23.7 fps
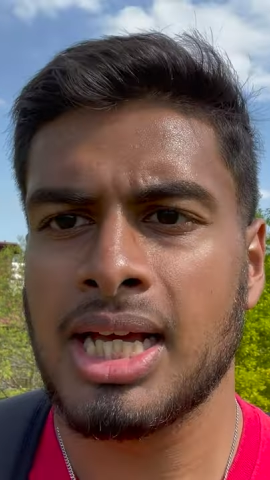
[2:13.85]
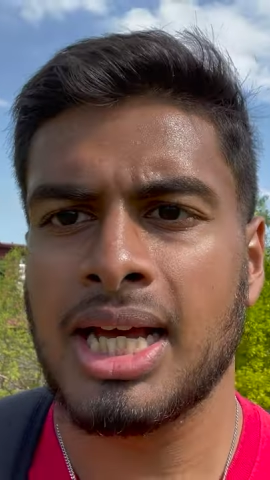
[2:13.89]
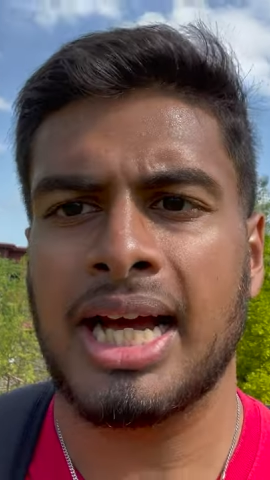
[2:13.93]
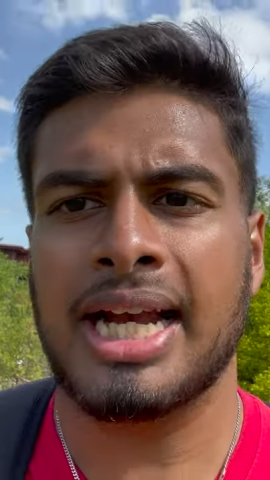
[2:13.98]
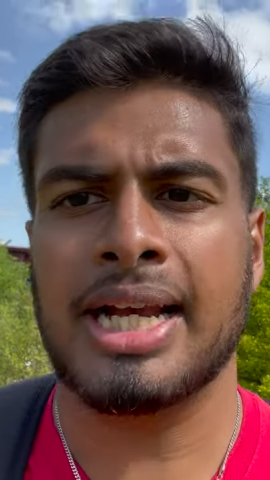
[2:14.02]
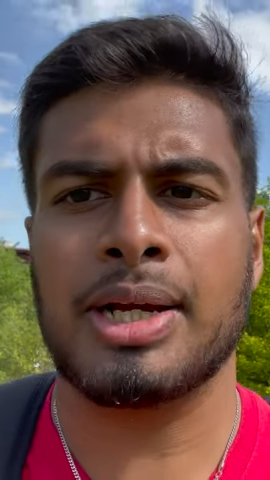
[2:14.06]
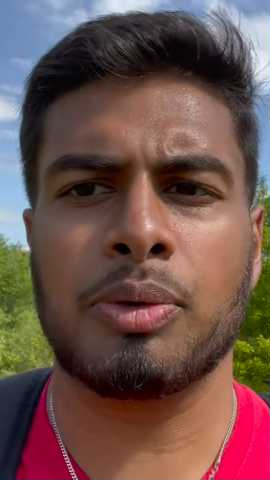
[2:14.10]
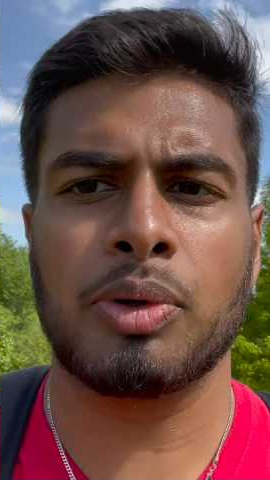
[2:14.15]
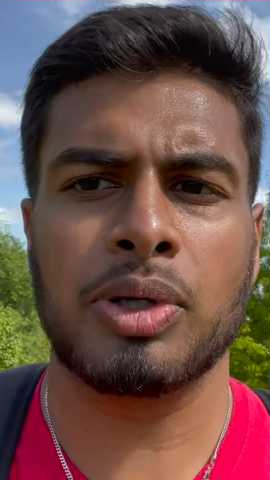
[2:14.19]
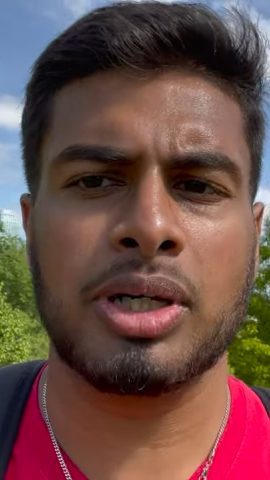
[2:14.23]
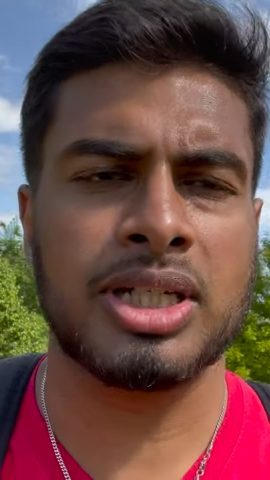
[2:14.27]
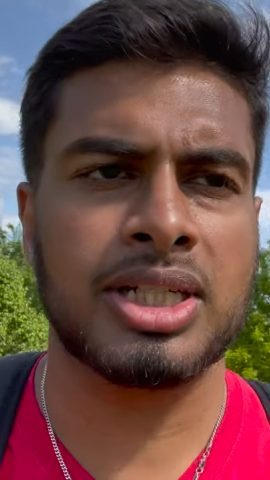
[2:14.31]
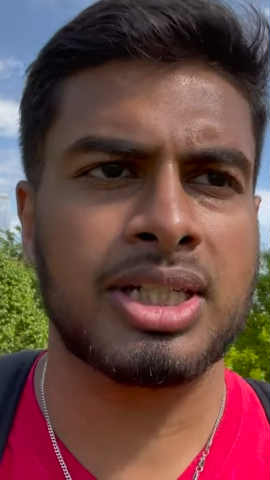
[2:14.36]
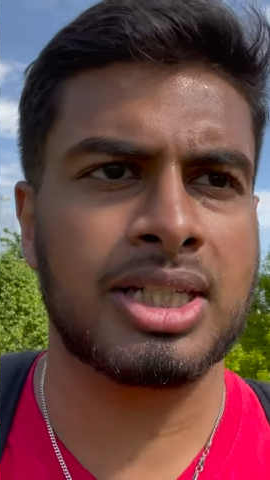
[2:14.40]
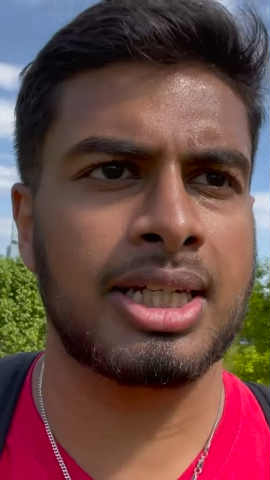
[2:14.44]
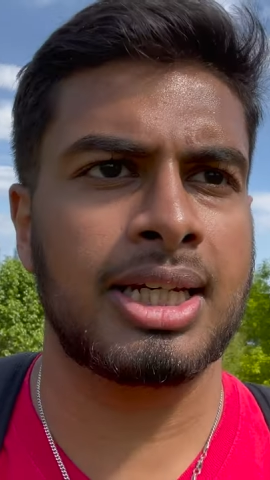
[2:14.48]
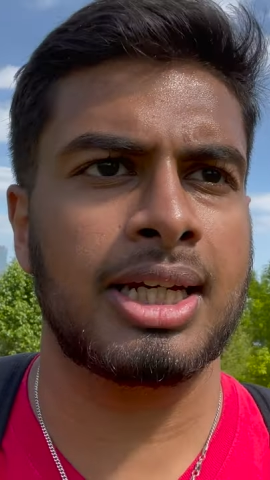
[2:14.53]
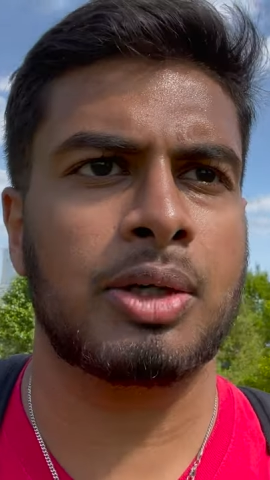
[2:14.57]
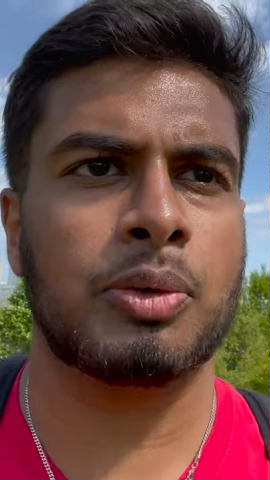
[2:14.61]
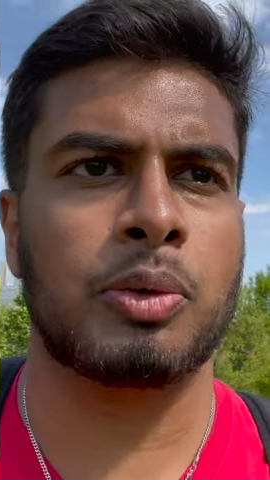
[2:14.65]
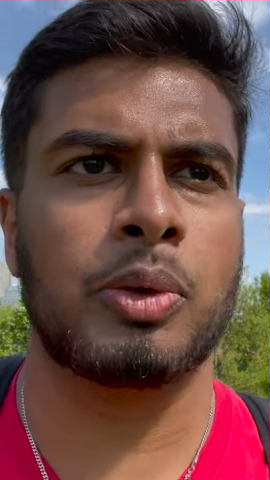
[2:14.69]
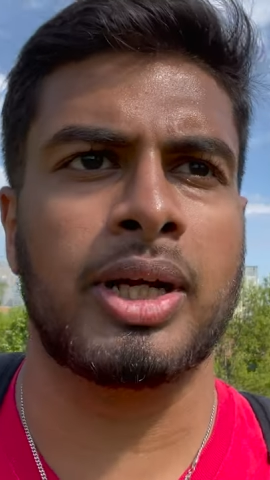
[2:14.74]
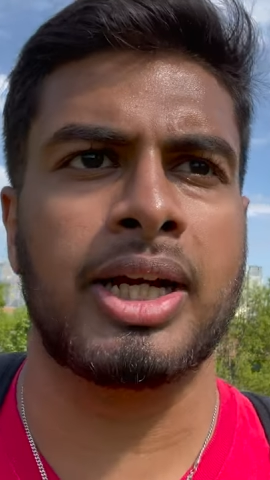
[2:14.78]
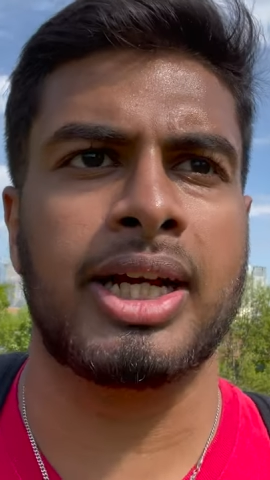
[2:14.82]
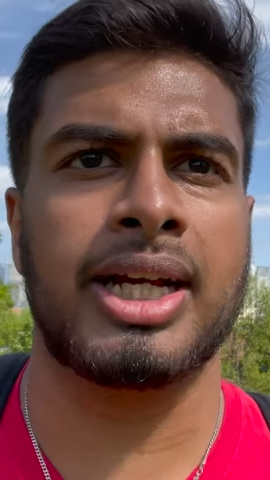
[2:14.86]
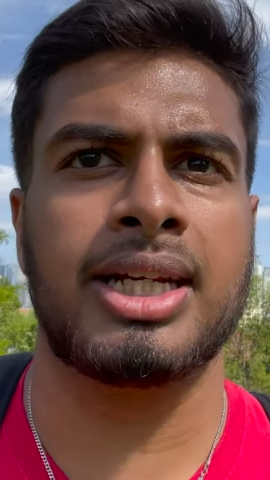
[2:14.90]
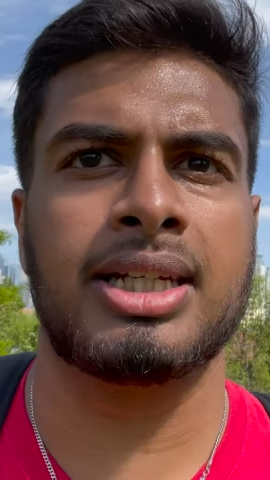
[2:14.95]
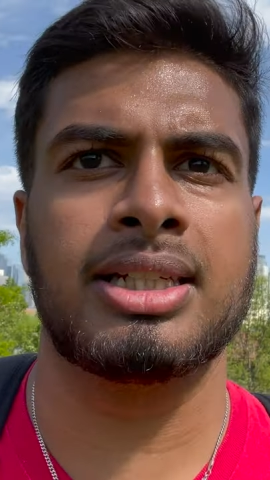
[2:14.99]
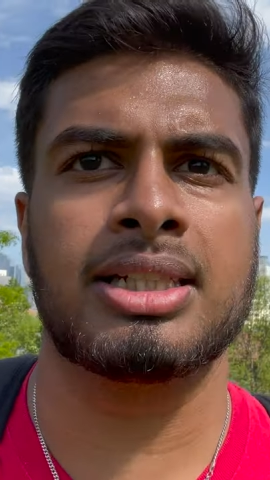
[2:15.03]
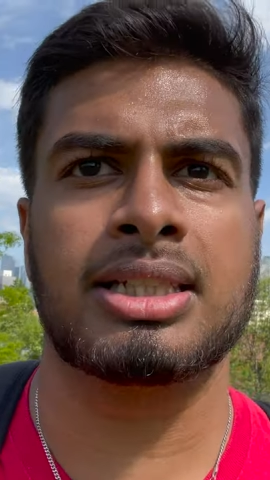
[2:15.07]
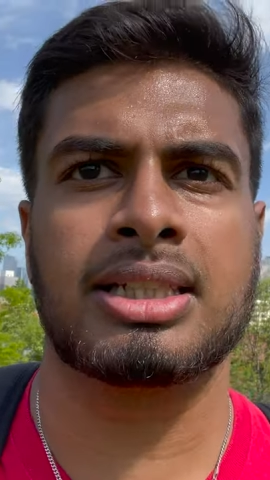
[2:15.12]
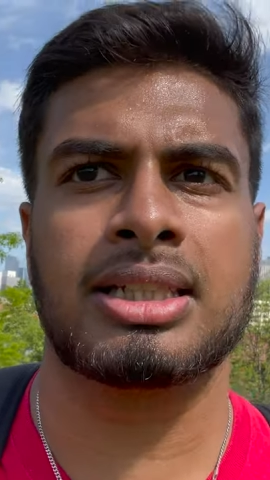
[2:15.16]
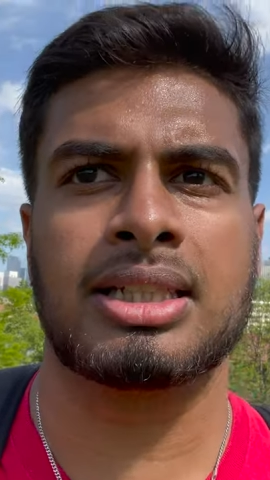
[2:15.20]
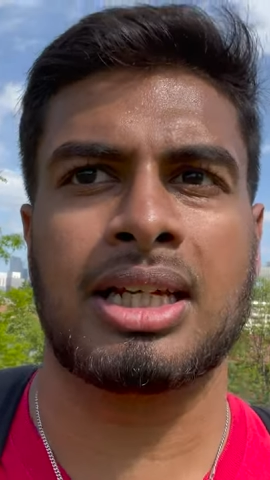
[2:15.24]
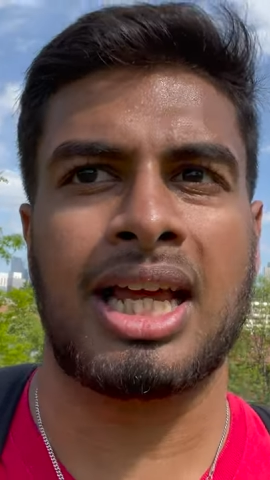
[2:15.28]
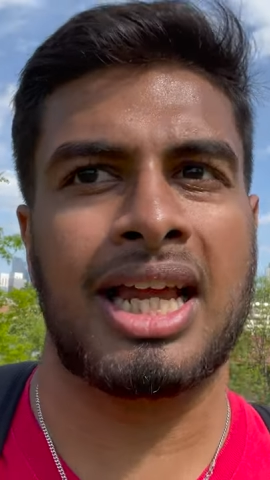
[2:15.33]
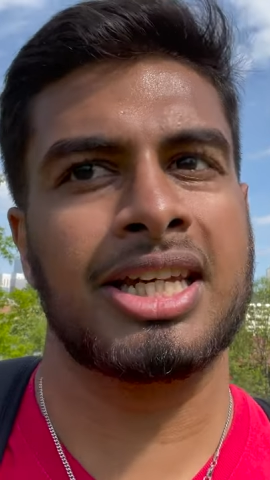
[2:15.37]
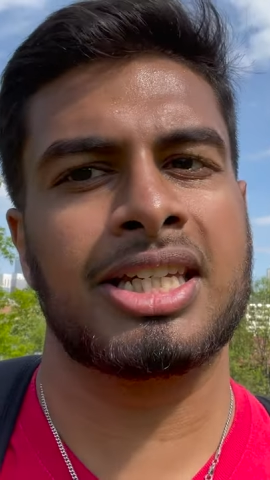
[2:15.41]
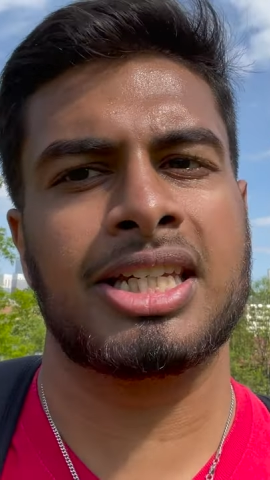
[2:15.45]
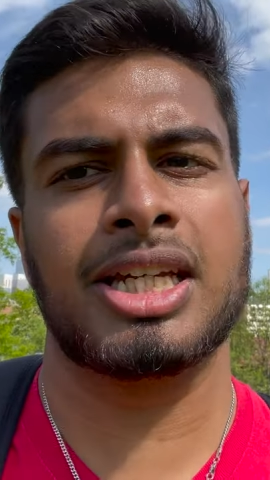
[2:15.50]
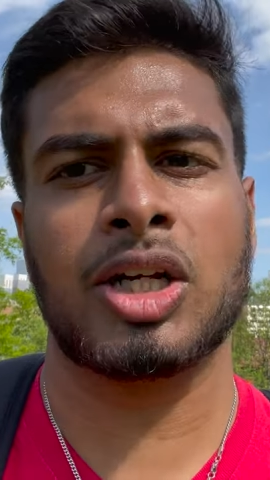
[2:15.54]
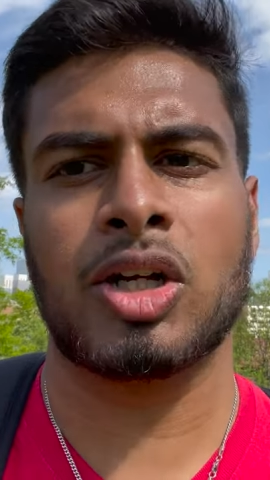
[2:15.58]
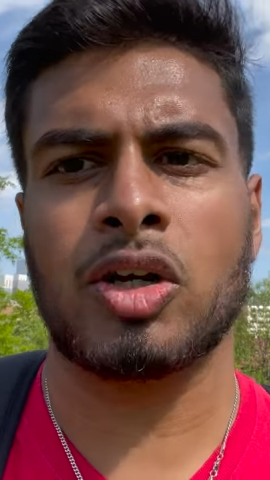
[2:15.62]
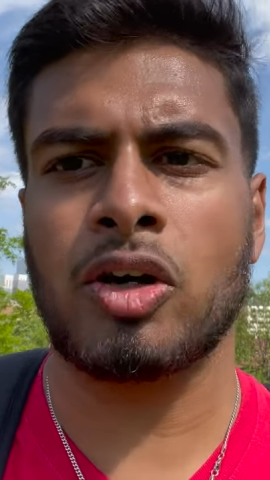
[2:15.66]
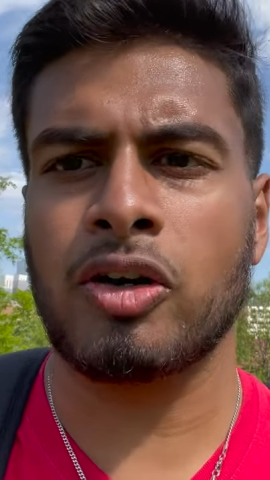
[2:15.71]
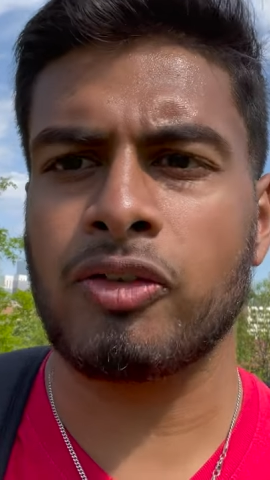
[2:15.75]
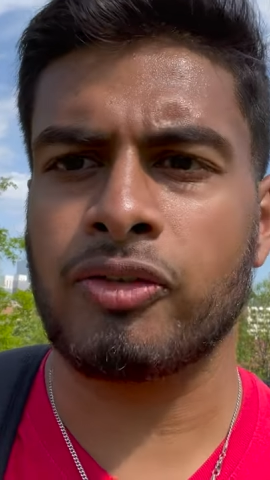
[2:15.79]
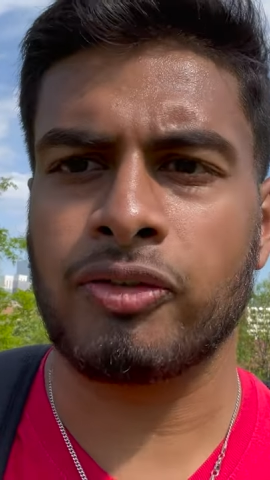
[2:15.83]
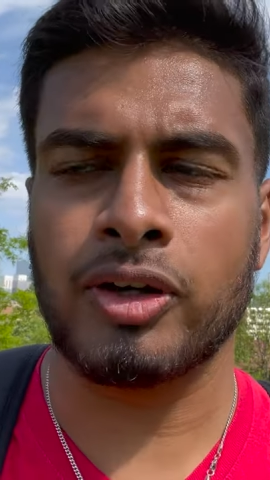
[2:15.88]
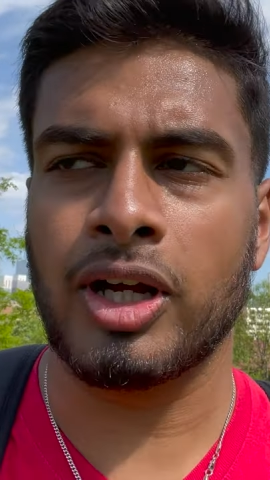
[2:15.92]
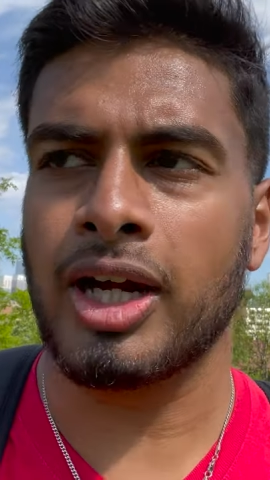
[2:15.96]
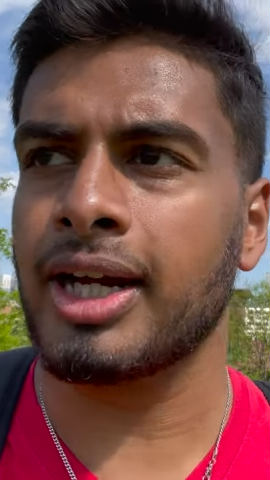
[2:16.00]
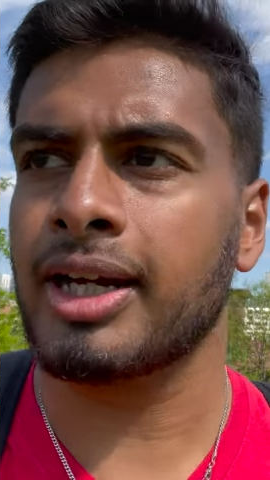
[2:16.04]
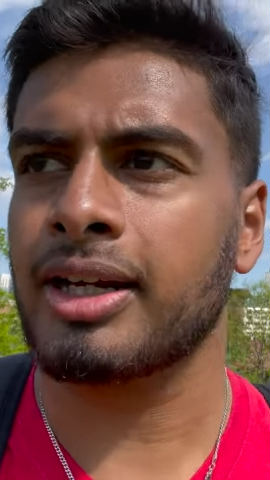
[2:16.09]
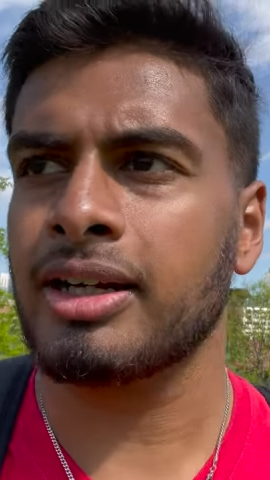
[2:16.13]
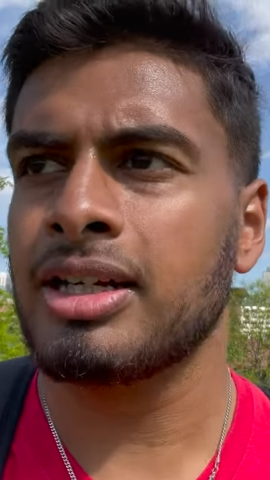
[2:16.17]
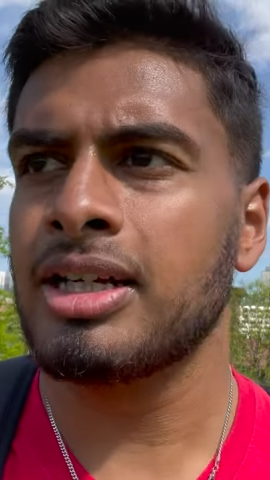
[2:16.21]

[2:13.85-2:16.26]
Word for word: and you wanna see Queens and tick off like